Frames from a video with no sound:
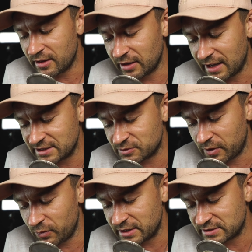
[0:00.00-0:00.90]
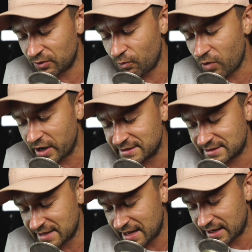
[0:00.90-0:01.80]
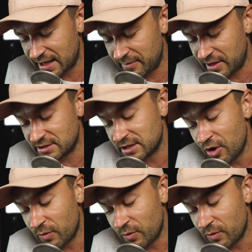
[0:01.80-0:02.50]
Then the last one, we just did 1 static image,